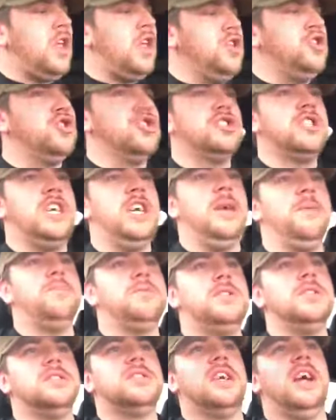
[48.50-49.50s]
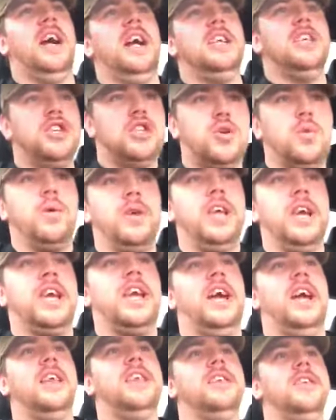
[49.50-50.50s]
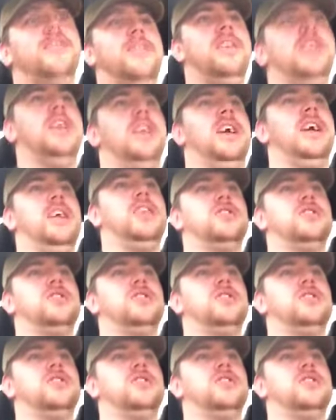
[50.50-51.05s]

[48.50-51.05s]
Just keeps us going. You do what you can do, and you're like,